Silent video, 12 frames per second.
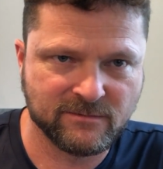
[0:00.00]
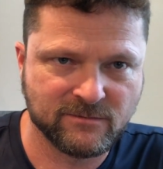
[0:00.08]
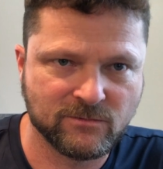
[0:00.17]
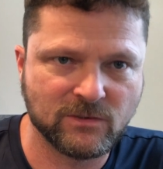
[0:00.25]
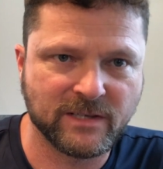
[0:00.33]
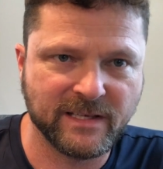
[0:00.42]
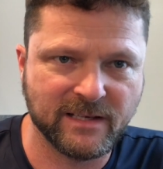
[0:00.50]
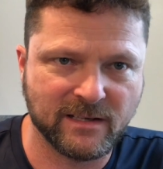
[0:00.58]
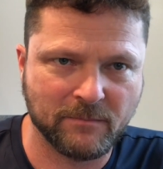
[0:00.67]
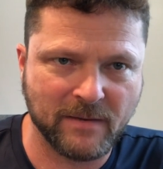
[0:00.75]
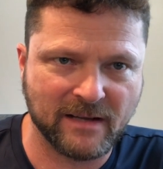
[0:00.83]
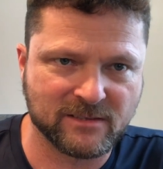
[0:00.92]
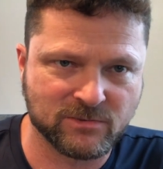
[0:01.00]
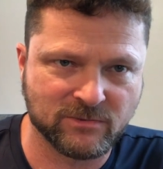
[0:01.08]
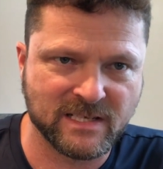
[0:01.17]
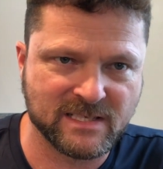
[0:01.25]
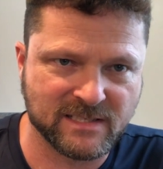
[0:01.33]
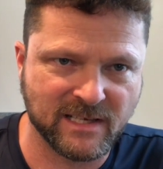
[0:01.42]
will get about
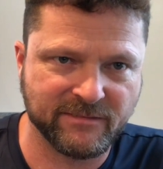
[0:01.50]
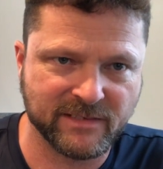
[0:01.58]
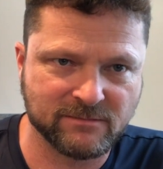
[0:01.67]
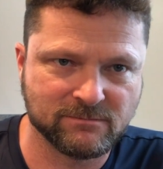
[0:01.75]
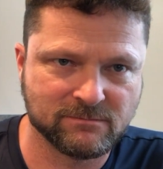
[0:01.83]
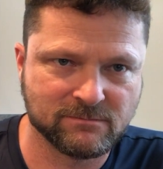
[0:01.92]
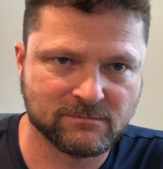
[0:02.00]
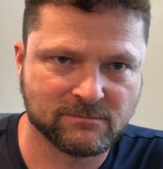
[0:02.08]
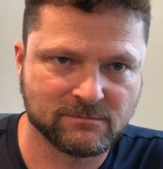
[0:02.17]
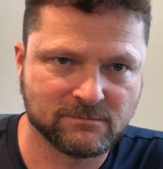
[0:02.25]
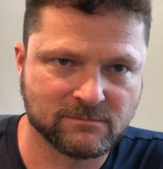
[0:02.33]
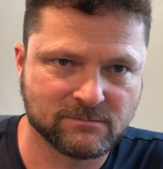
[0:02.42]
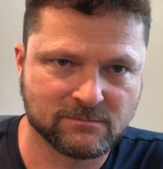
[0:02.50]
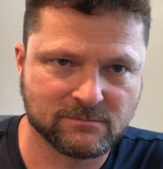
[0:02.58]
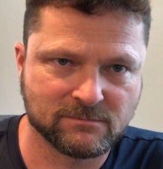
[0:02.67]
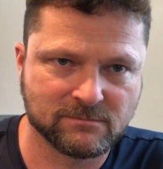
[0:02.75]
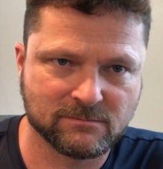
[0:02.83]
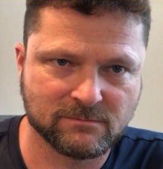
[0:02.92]
27
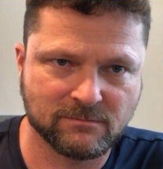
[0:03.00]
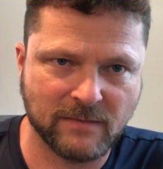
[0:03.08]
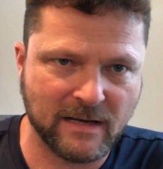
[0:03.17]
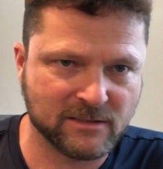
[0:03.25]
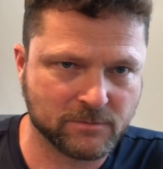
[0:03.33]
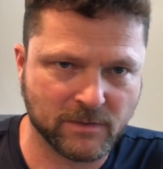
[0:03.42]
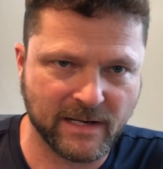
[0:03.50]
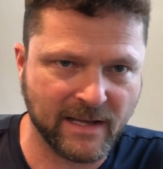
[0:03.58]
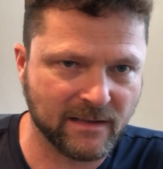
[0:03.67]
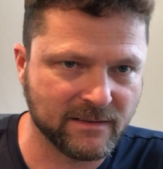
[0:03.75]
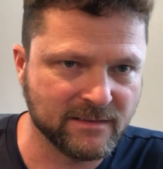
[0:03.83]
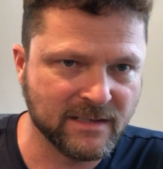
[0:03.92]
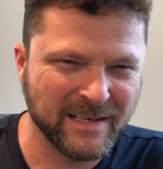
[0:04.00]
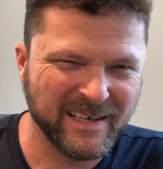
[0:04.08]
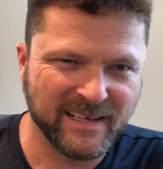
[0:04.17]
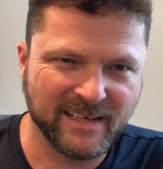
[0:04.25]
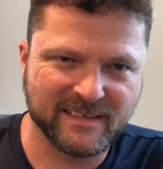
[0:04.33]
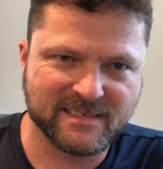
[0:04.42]
miles per gallon.
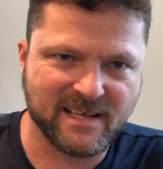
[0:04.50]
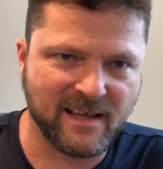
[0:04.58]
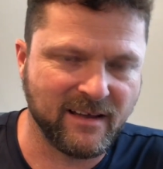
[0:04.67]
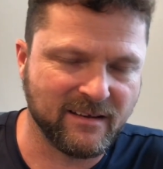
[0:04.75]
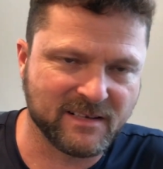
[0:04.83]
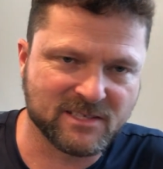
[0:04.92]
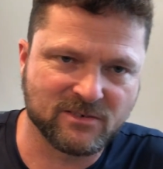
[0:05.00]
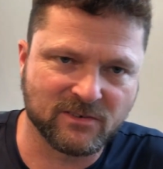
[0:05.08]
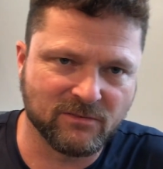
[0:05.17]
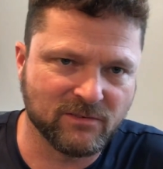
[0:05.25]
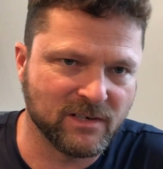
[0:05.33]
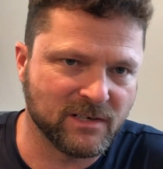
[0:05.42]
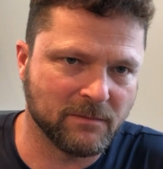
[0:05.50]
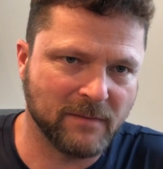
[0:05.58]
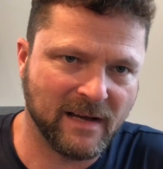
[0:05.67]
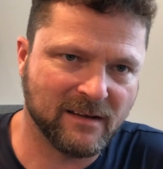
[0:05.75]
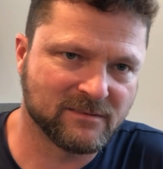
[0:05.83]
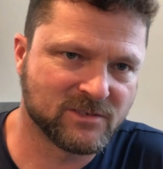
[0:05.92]
In town, it's going to run
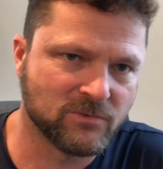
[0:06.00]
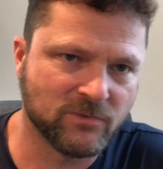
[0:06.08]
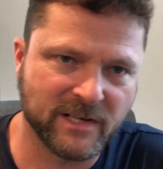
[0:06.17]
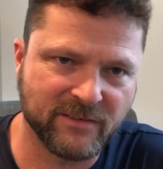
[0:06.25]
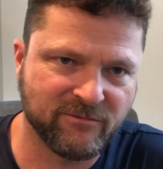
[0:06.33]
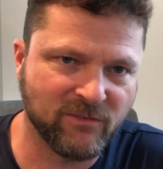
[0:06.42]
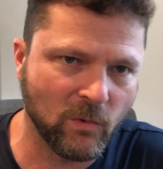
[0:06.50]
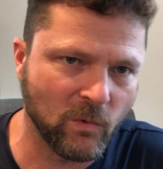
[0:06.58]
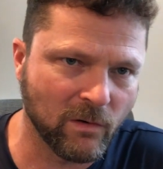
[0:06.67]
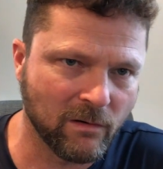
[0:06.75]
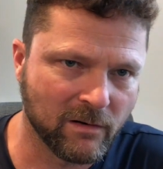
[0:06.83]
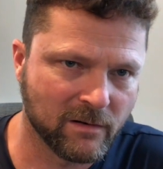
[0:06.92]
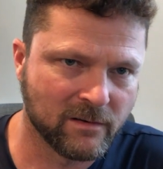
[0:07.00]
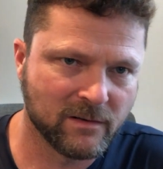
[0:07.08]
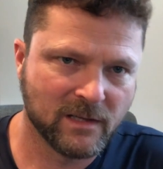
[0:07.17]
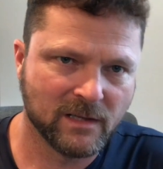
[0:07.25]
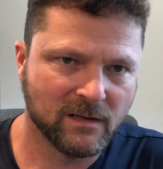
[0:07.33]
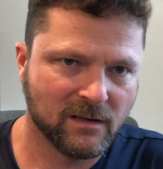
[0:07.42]
about 24,
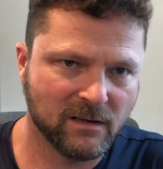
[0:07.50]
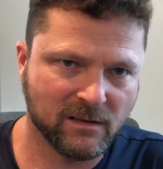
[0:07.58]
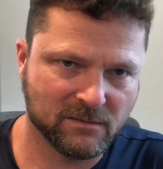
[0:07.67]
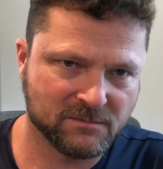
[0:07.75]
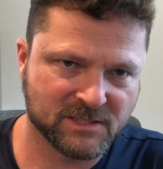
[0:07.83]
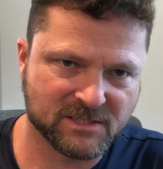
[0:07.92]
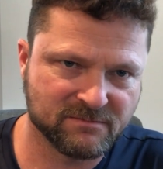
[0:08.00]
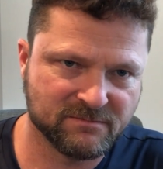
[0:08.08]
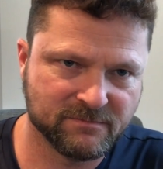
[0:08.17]
just